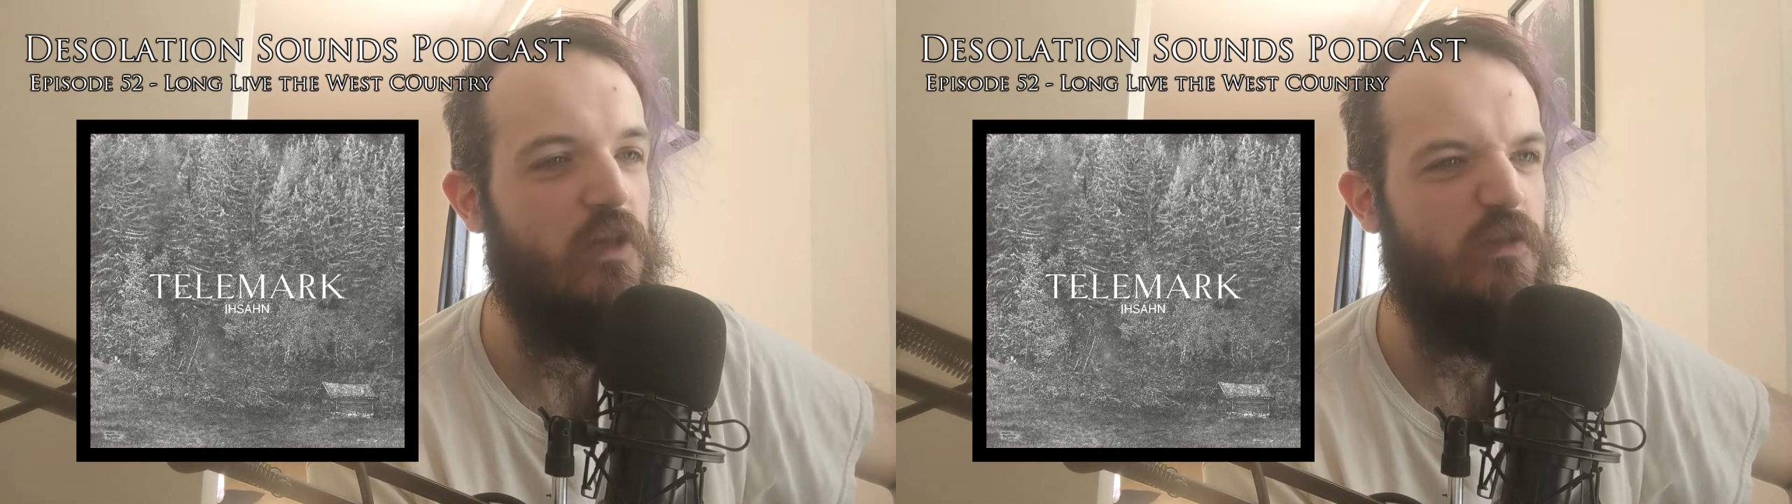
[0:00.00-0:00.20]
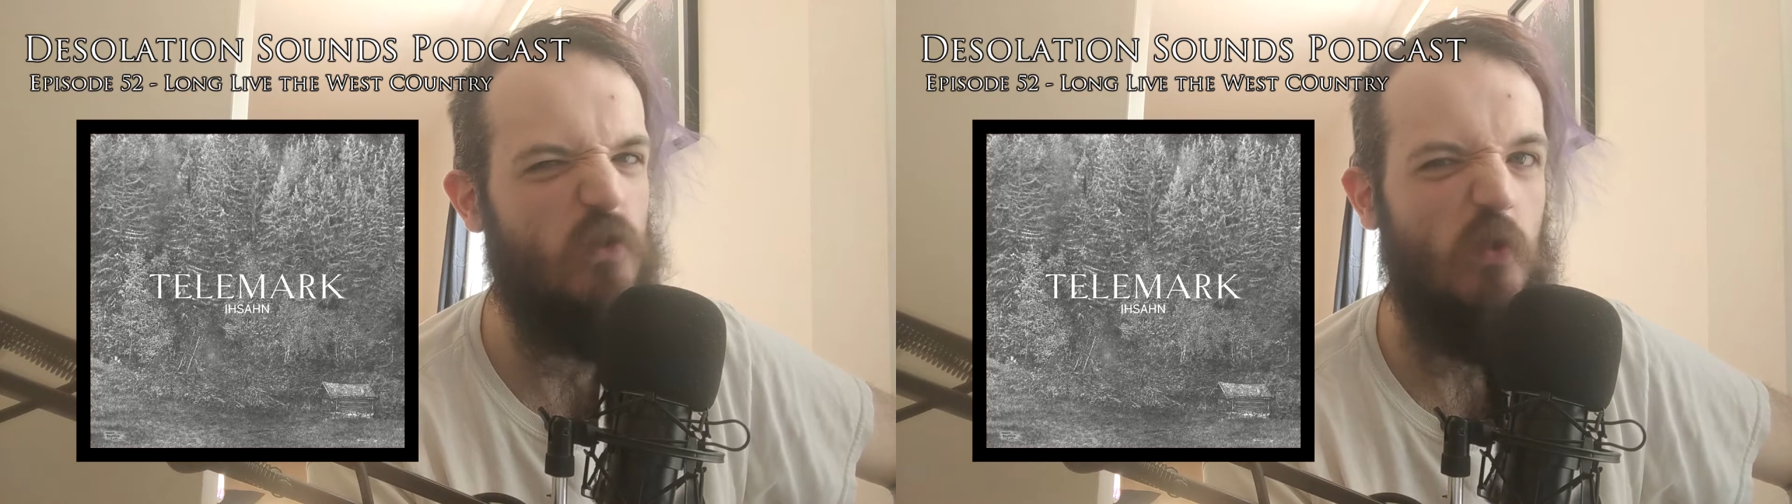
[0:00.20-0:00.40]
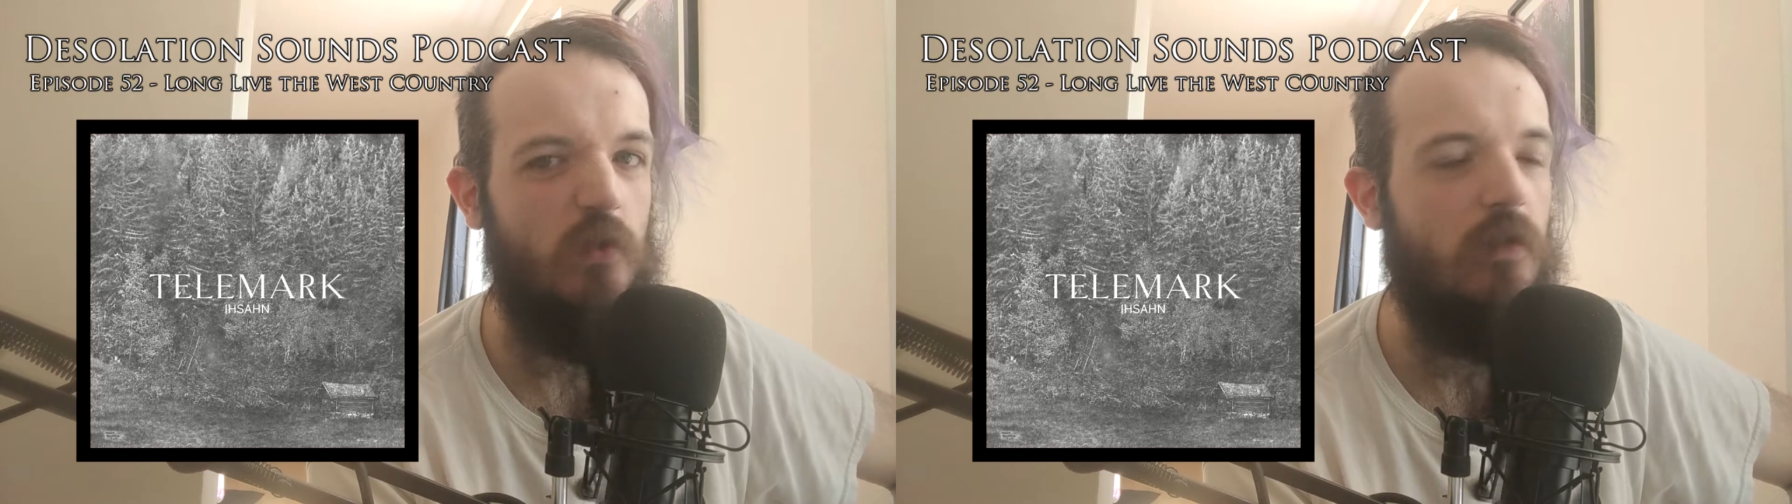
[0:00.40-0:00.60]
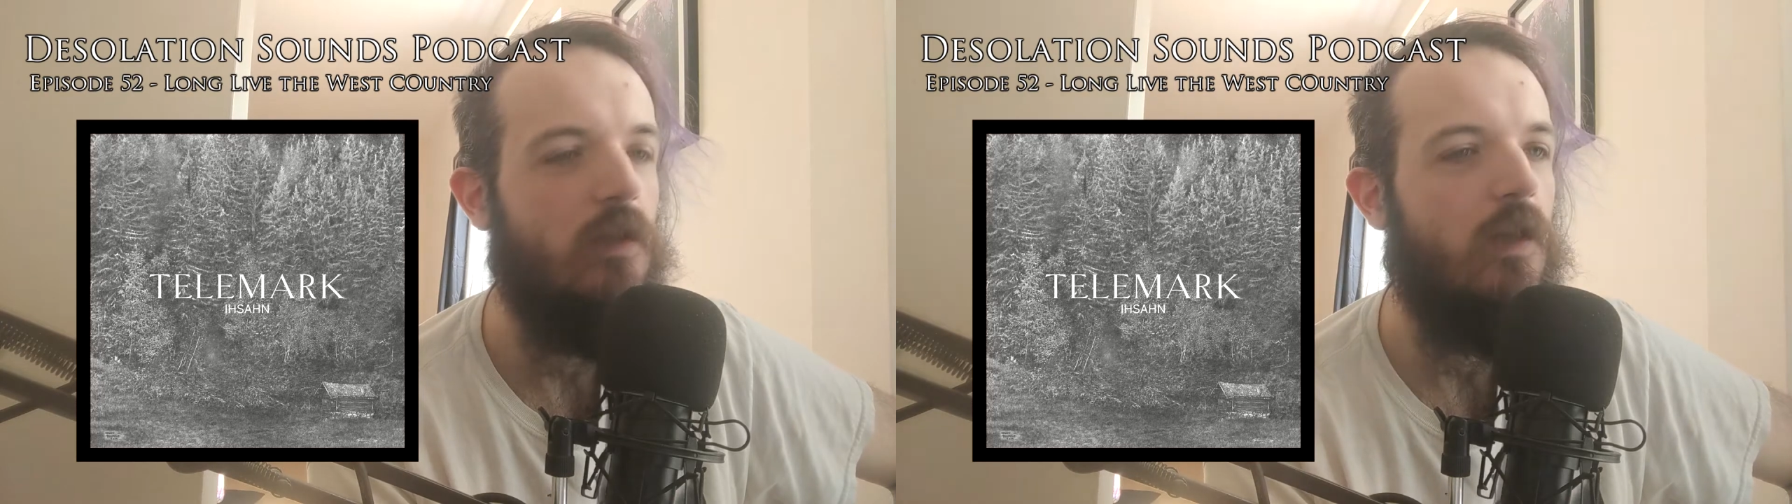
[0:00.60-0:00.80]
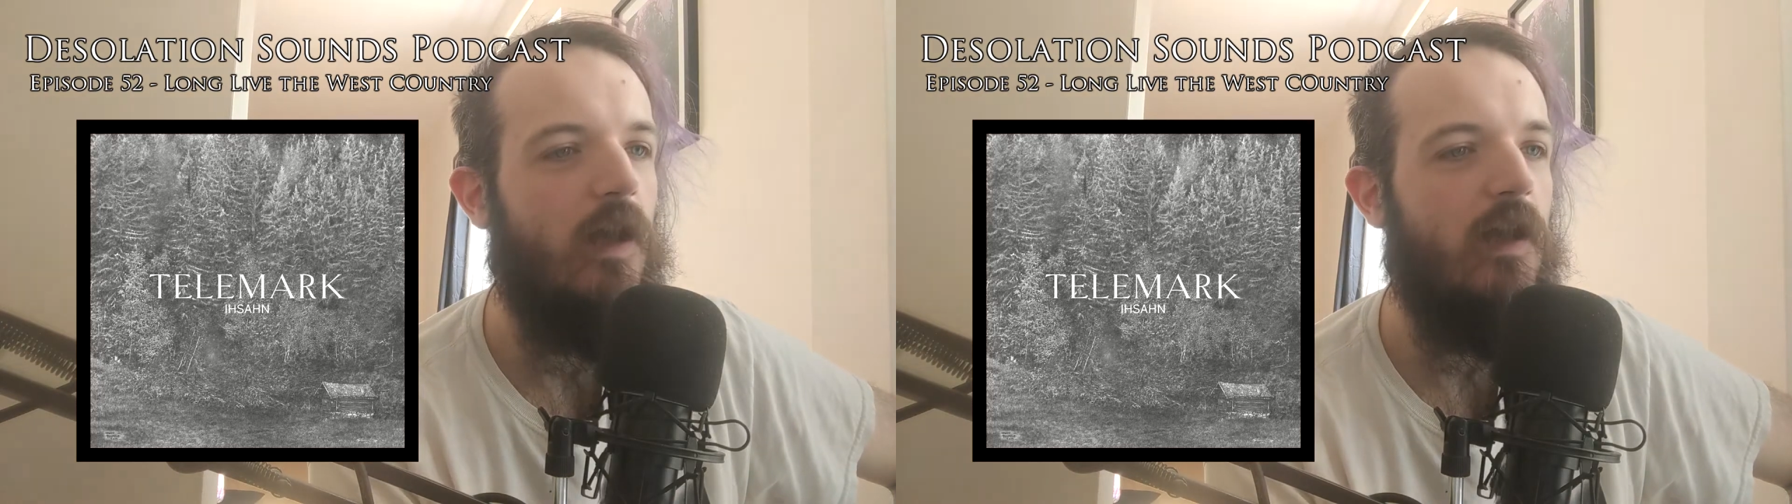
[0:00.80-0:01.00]
Sure.
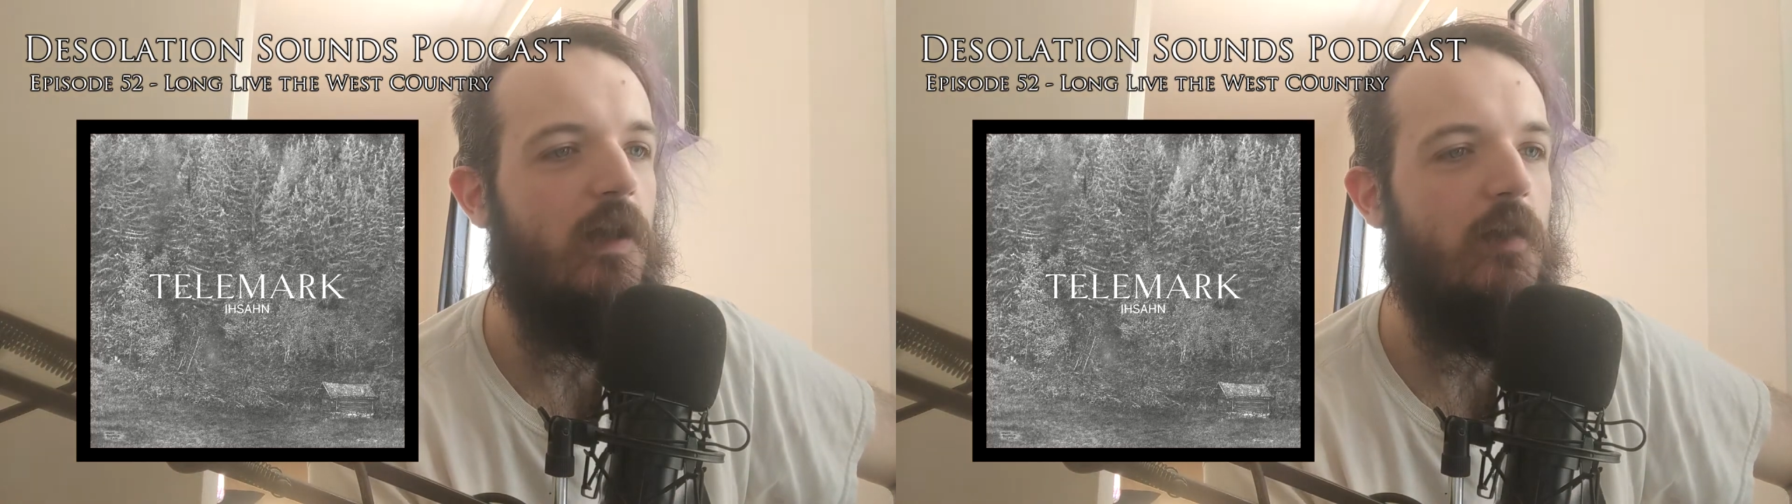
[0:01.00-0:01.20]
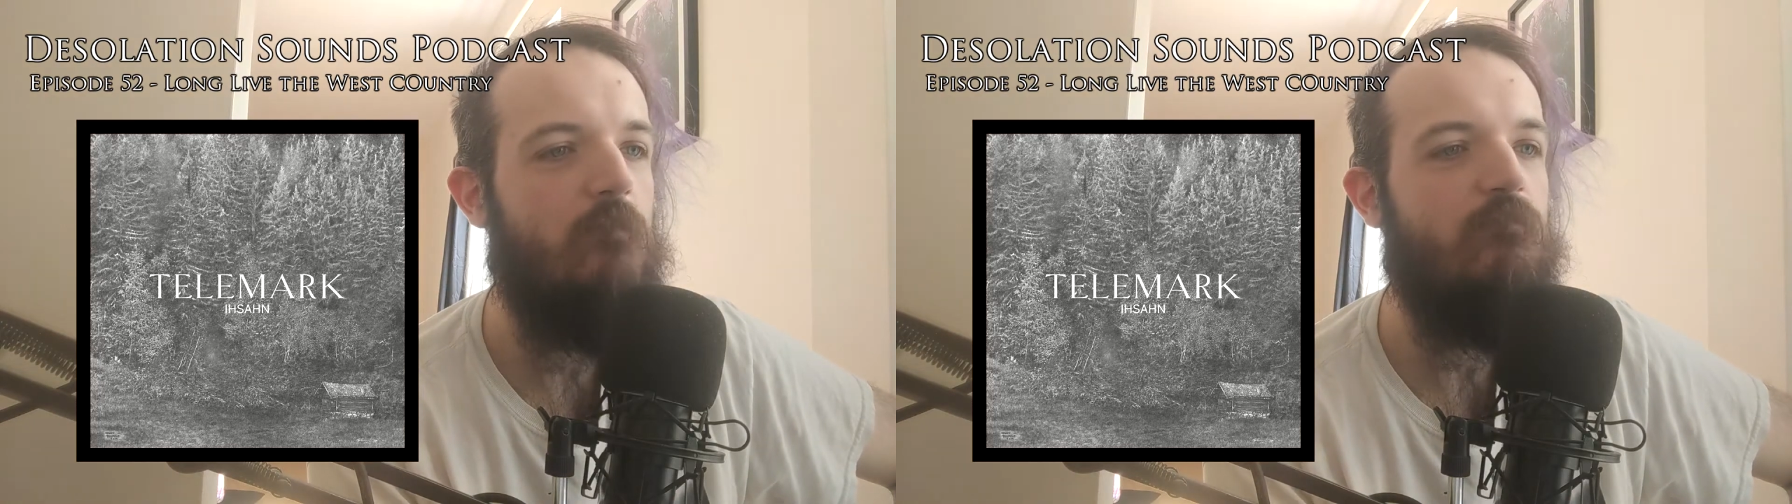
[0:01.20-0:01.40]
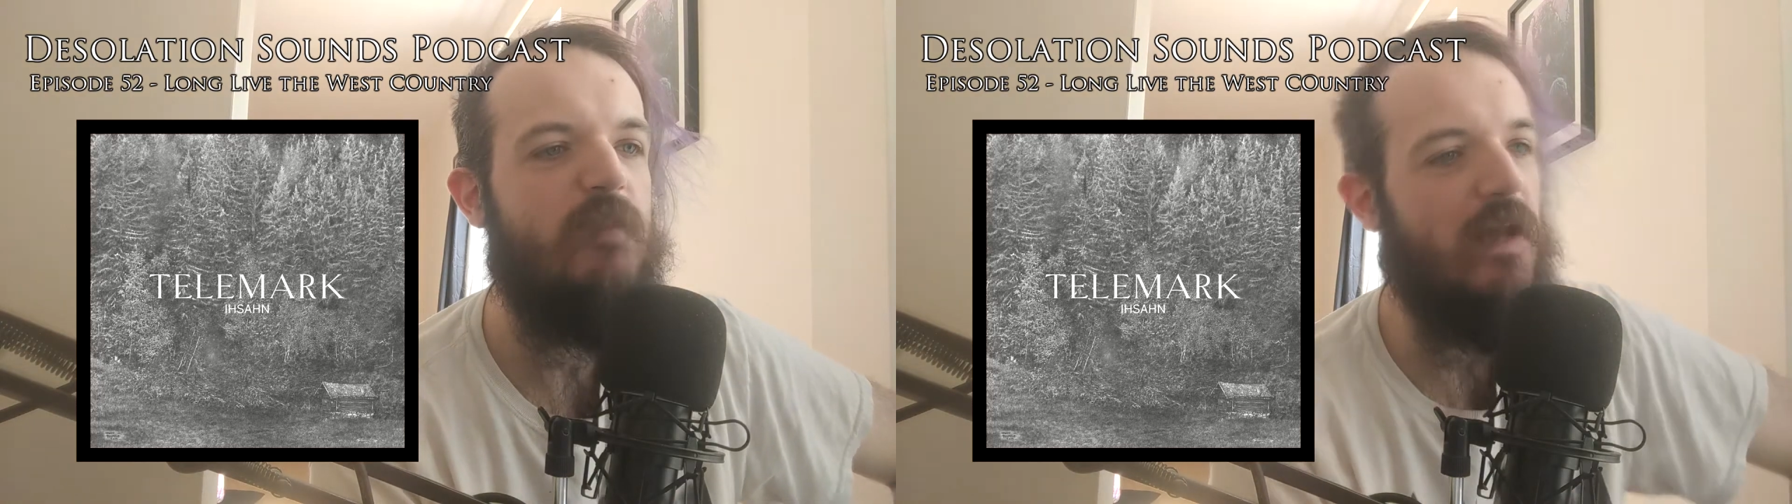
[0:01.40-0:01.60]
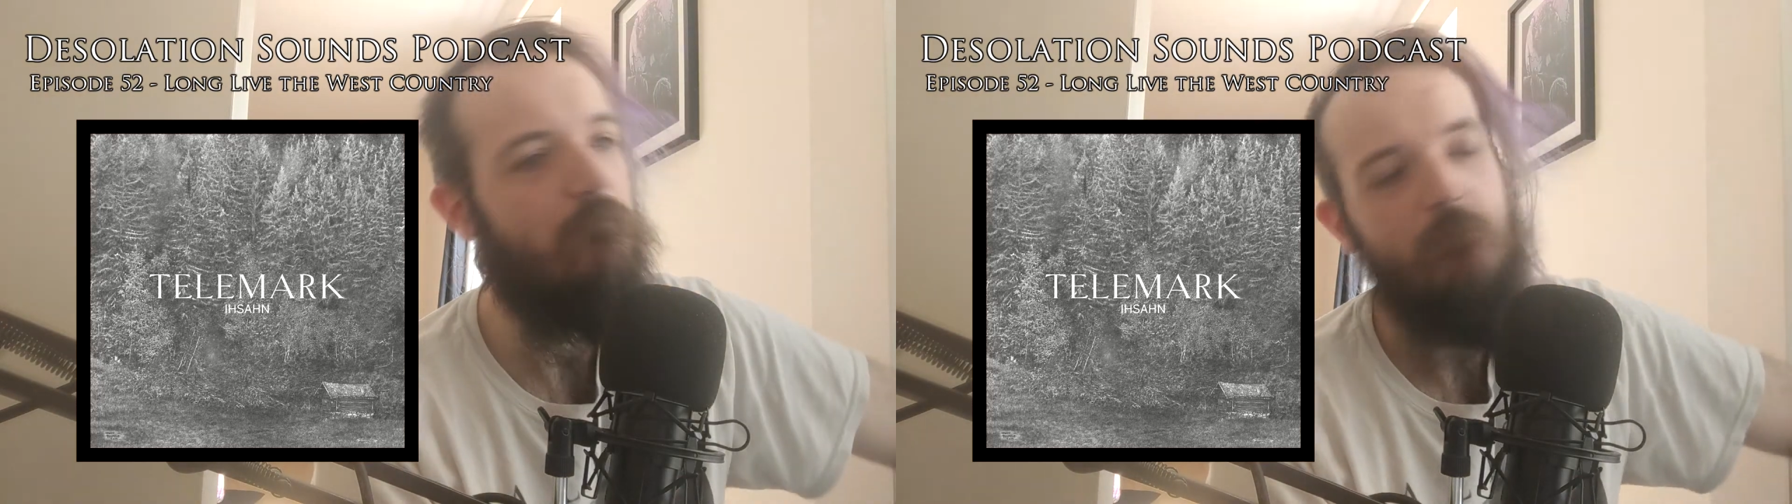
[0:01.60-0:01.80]
Yeah,